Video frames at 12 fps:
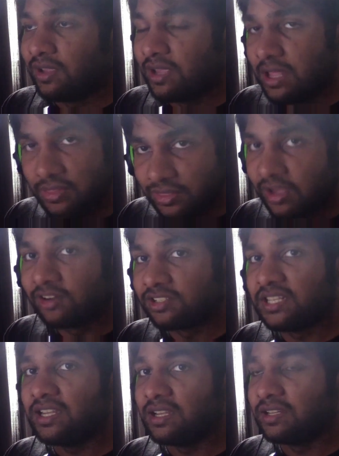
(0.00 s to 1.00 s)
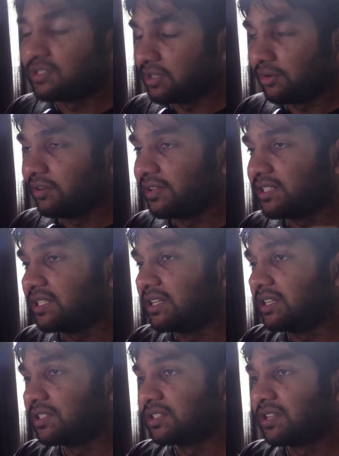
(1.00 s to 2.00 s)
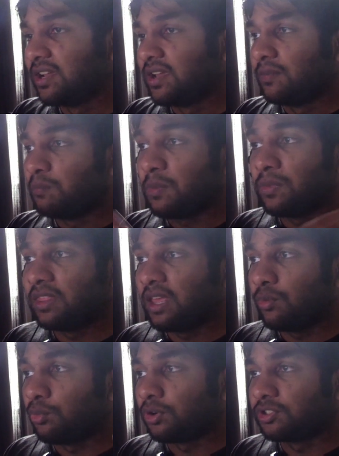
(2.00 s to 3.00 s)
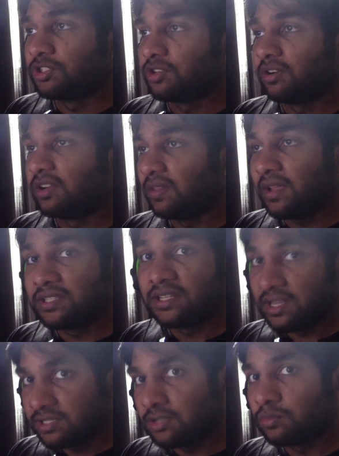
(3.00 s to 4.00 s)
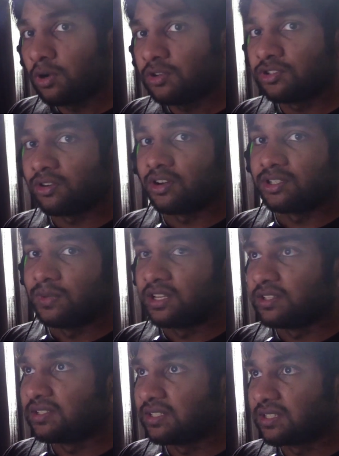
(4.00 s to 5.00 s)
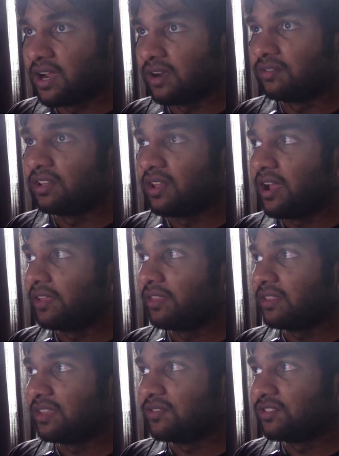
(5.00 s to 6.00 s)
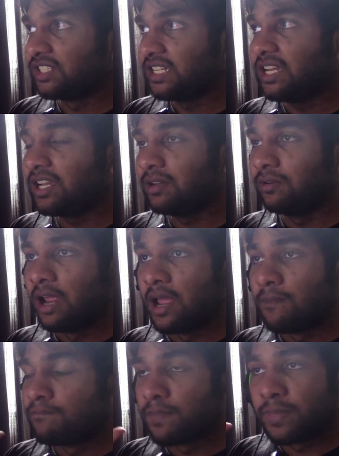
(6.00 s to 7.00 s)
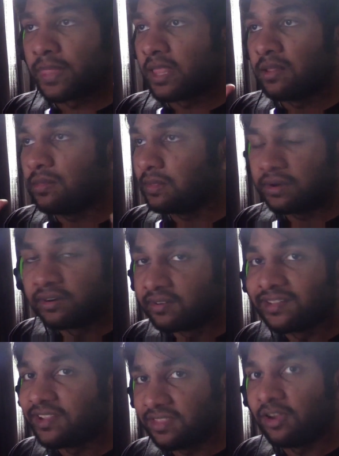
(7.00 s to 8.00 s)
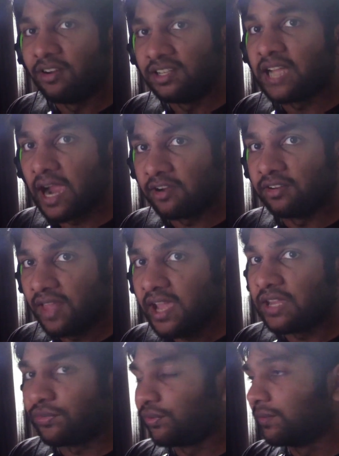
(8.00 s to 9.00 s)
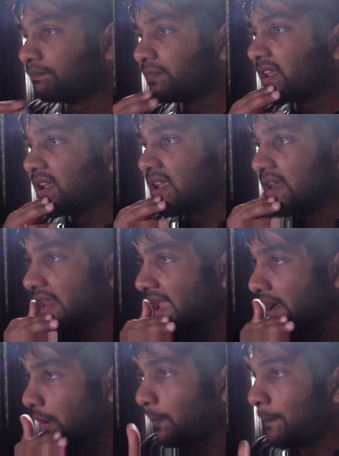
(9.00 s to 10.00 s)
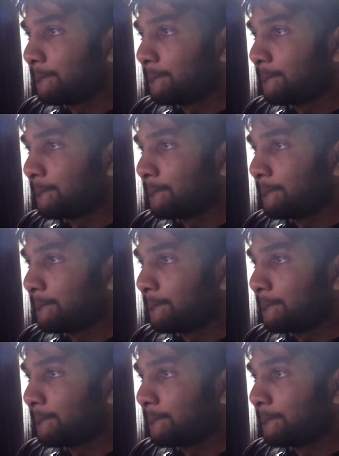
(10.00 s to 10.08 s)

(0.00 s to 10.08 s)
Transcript: in their teens, their early teens, maybe they want to start collecting S.H.MonsterArts, because it's kind of the line that they've seen literally their entire life. Now,